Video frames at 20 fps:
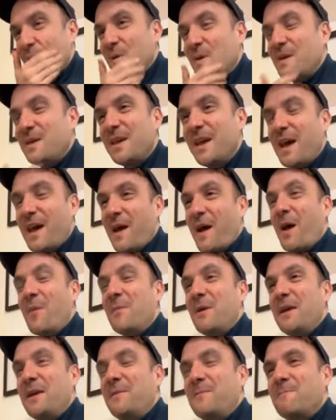Yeah, I
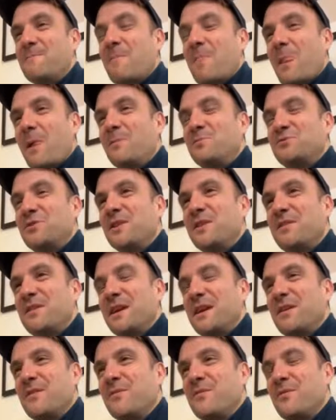mean, I'm trying to
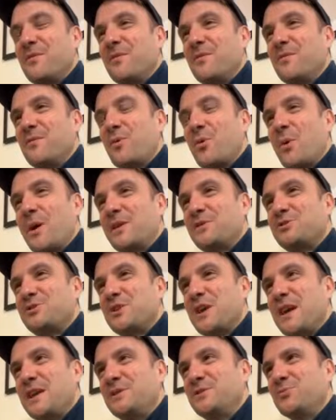think of quick
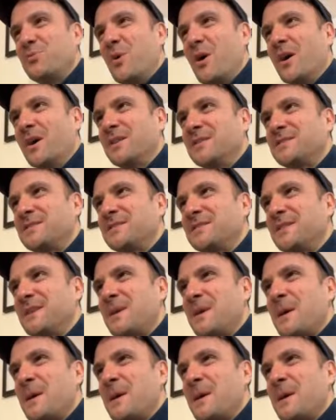change wise.